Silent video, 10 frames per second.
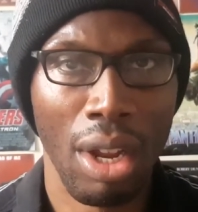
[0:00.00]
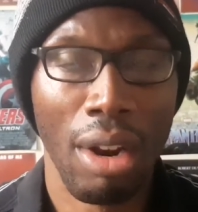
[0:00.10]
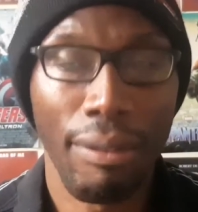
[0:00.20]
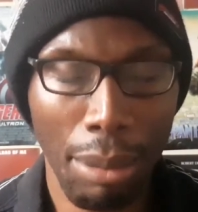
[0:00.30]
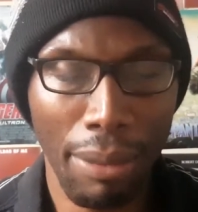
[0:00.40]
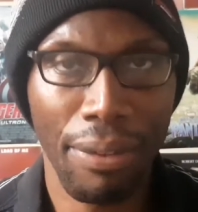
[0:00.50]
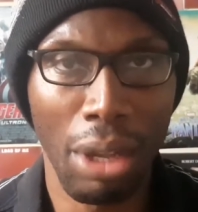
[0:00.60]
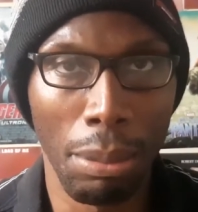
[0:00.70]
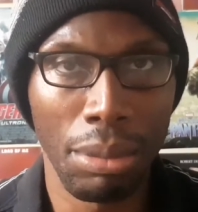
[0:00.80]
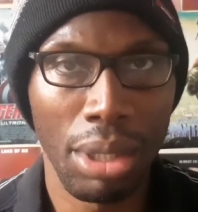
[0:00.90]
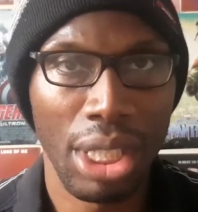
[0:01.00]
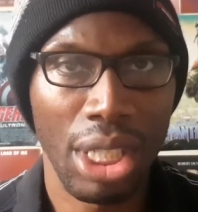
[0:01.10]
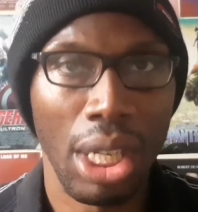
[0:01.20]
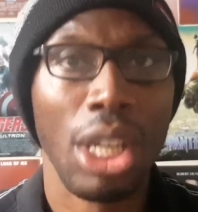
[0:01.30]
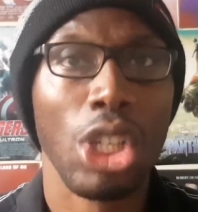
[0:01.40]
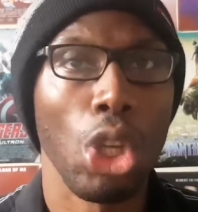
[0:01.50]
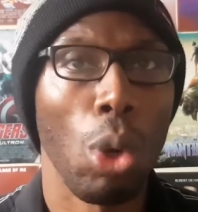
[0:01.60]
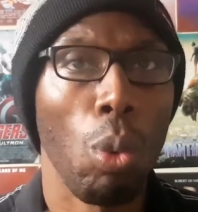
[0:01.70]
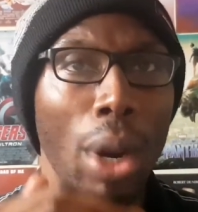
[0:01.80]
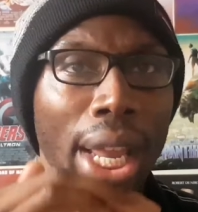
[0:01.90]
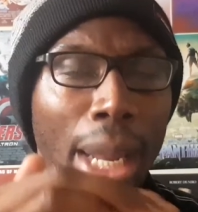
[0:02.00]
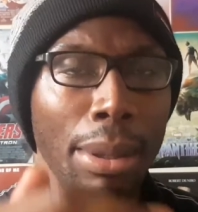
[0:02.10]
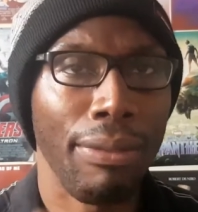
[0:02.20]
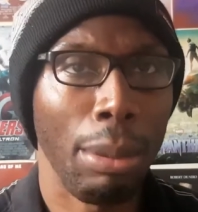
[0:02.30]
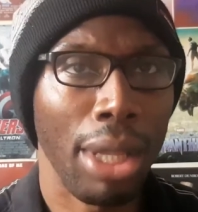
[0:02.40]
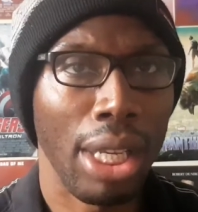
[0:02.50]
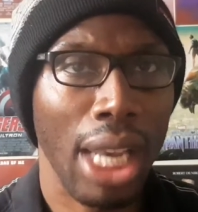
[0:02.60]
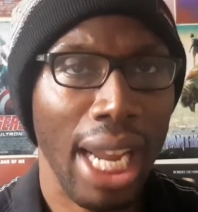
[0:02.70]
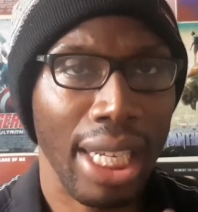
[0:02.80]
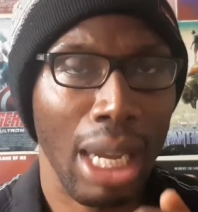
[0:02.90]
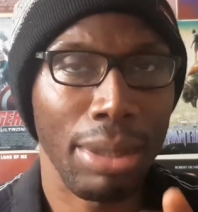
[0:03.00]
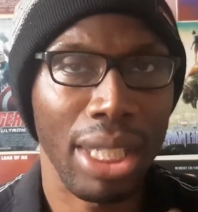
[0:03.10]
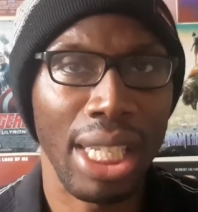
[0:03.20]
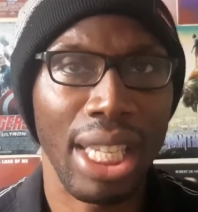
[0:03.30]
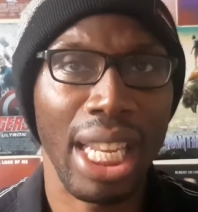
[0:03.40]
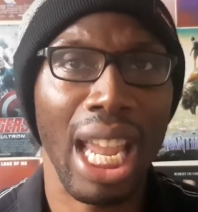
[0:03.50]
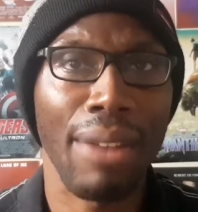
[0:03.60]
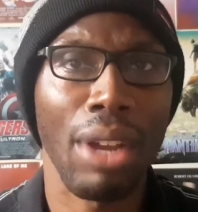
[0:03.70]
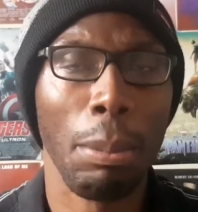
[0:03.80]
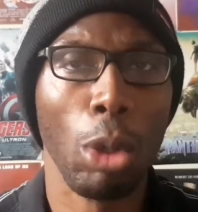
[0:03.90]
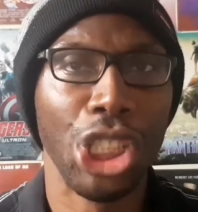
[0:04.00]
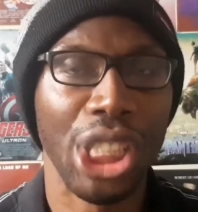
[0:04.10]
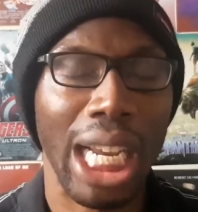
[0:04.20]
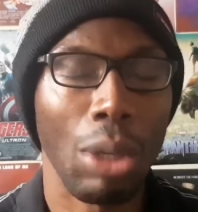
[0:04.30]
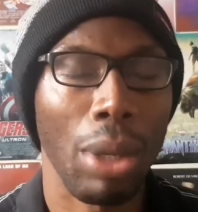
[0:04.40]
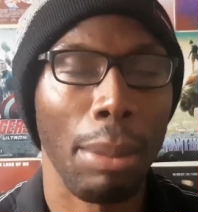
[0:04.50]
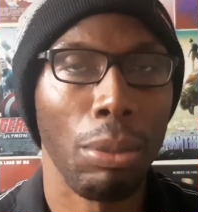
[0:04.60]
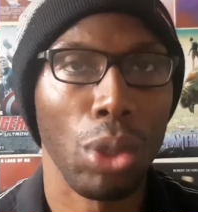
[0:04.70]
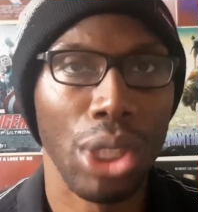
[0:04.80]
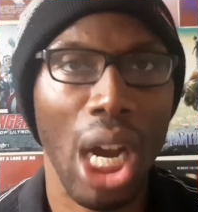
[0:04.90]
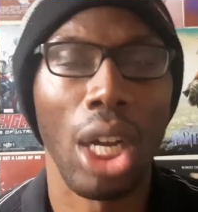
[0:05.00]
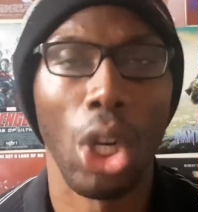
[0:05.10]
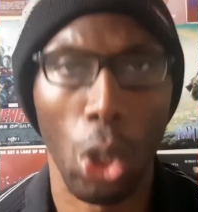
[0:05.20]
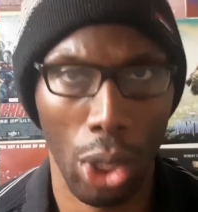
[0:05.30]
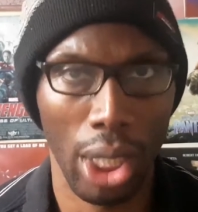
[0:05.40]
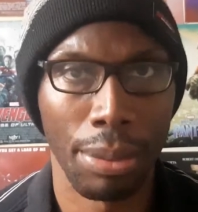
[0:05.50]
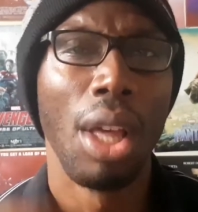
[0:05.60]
from the film. So when it came to filming the nighttime scenes, it gave it a more shadowy and more darker look.